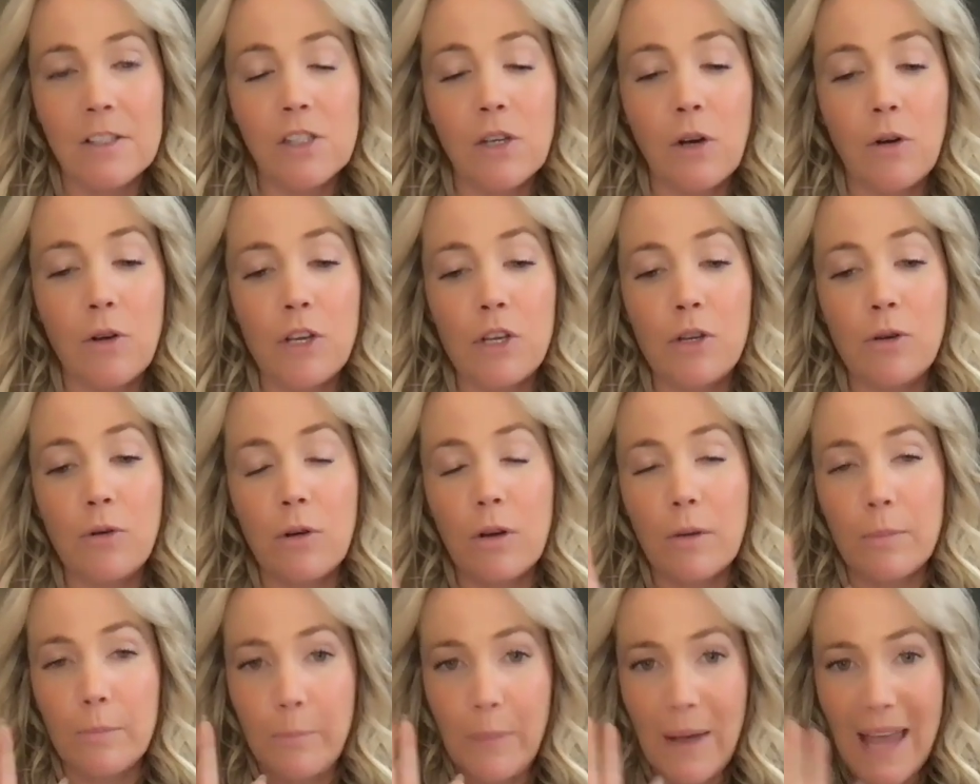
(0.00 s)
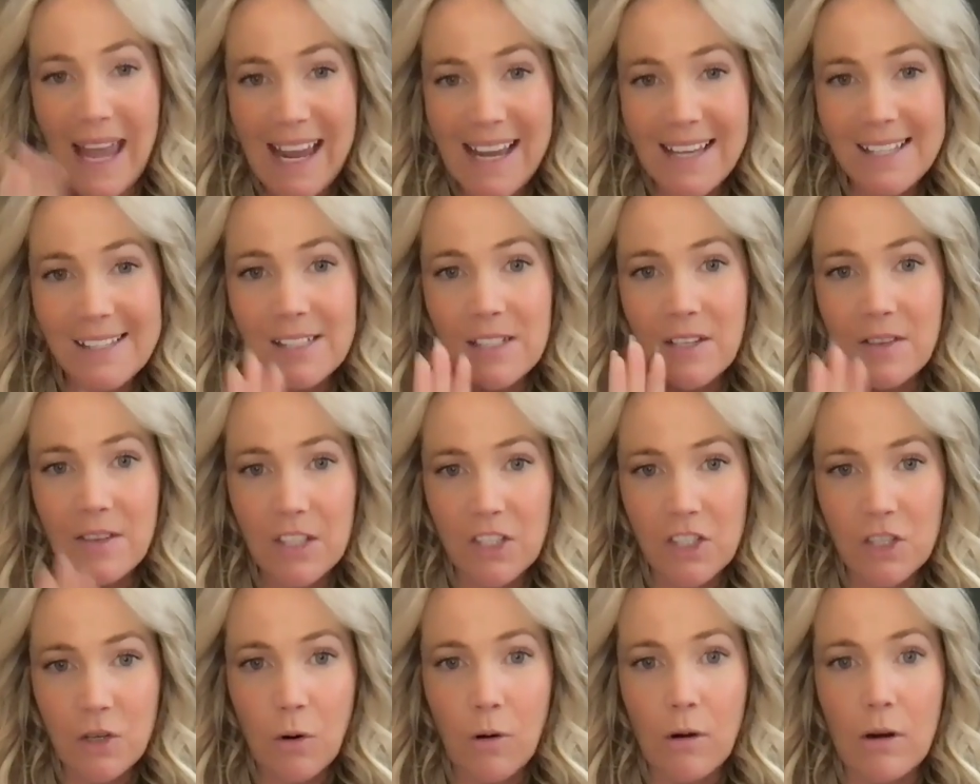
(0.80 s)
So you paste
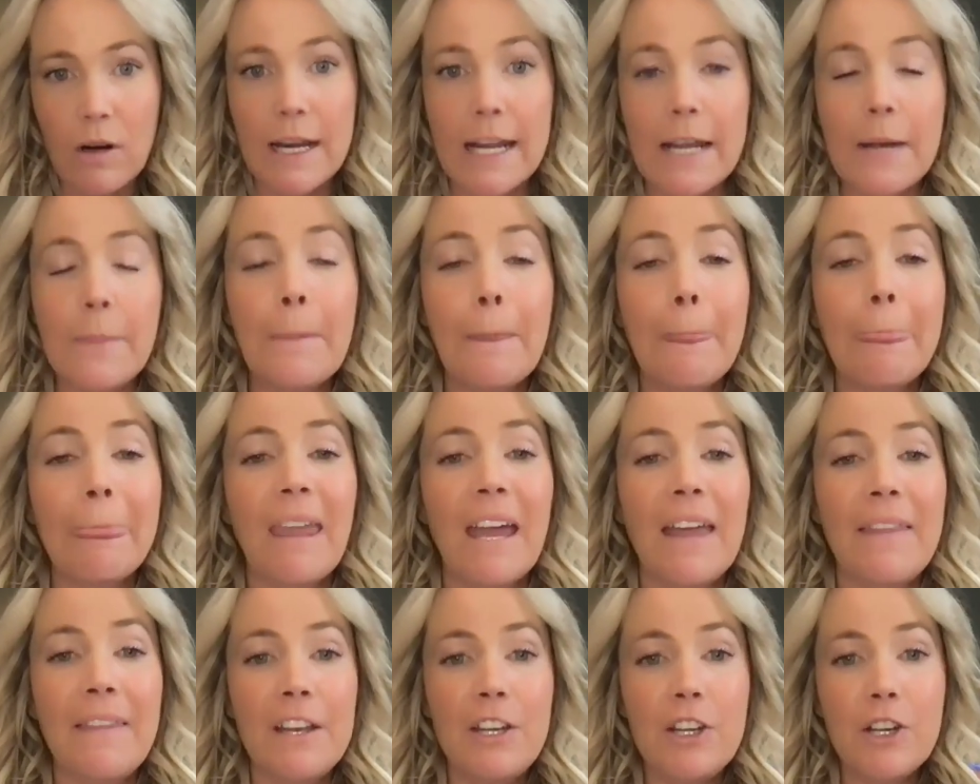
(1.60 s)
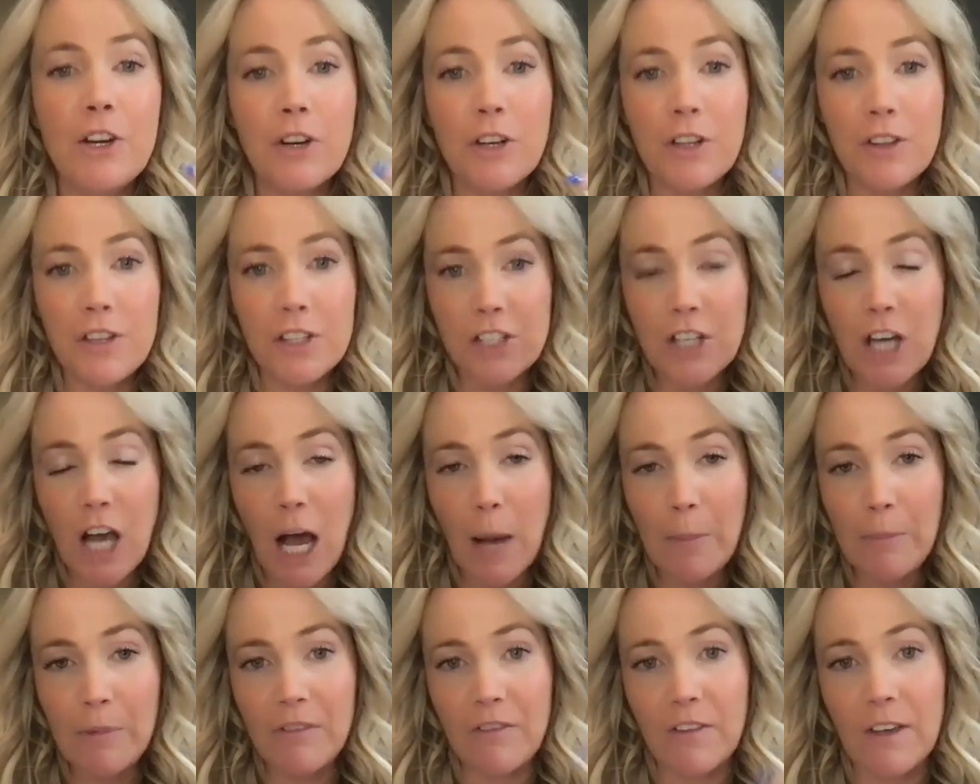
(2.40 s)
the story, and then you go to the
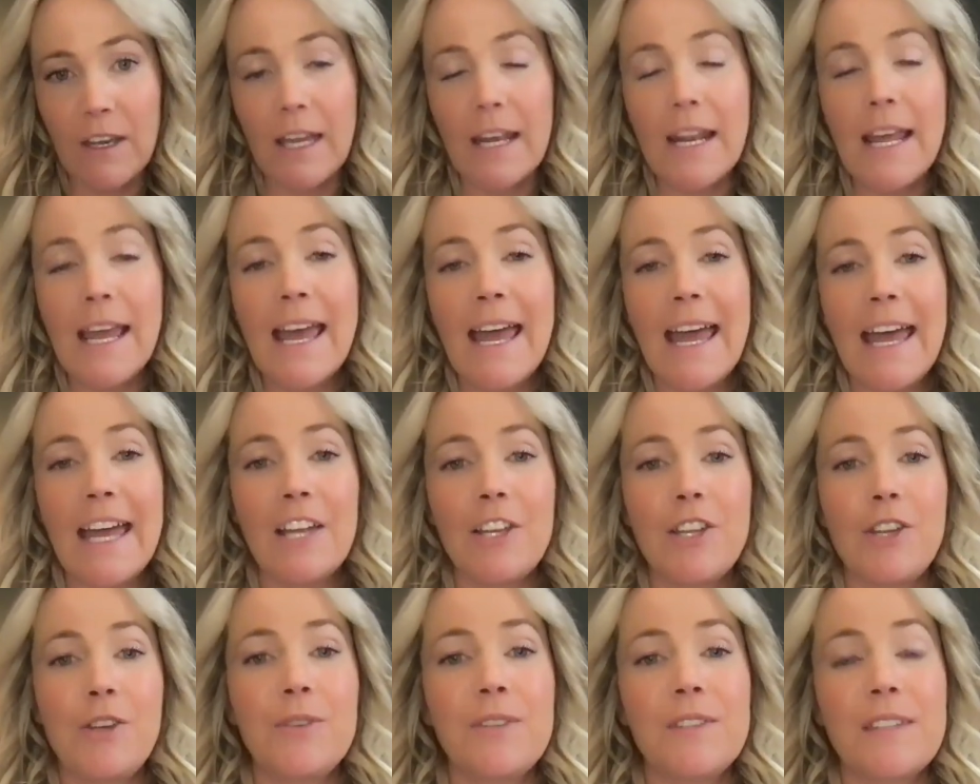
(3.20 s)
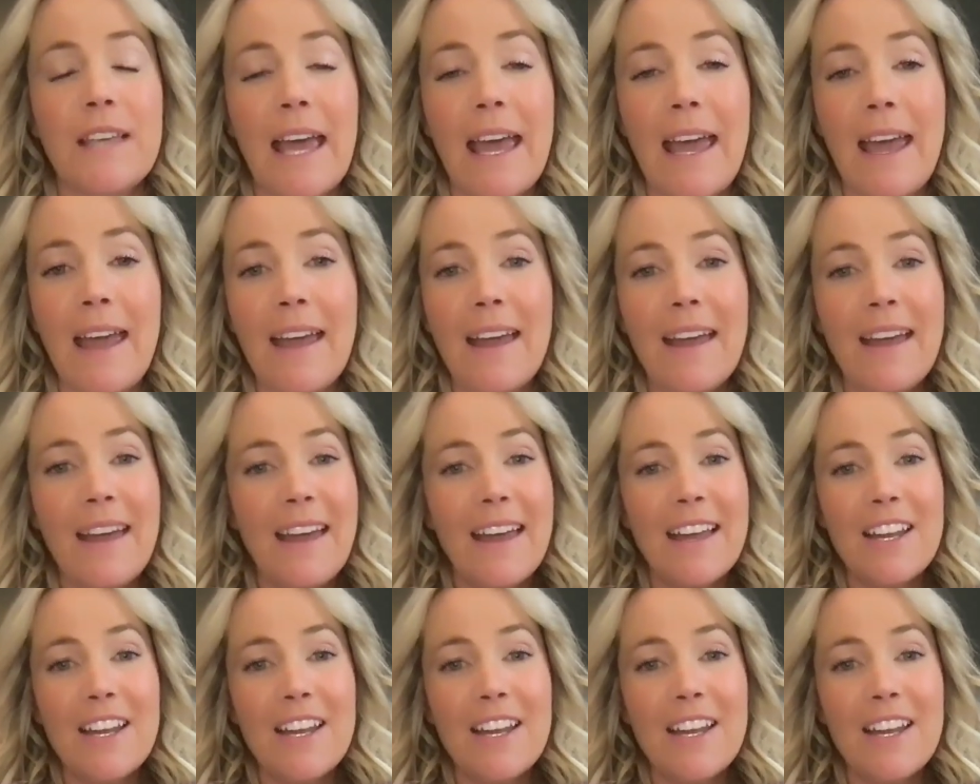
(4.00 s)
top of it and you say,